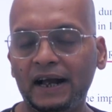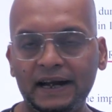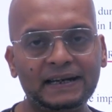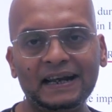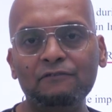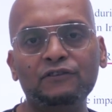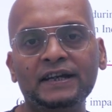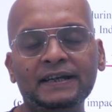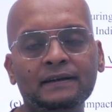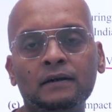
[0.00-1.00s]
and
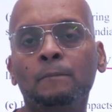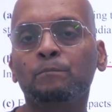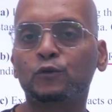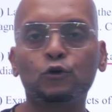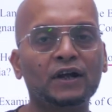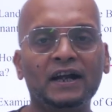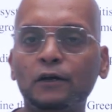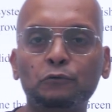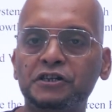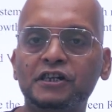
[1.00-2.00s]
every year you
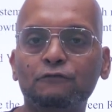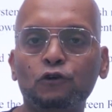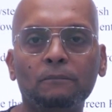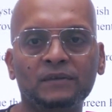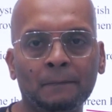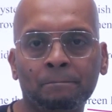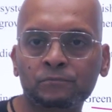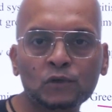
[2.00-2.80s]
a question from them.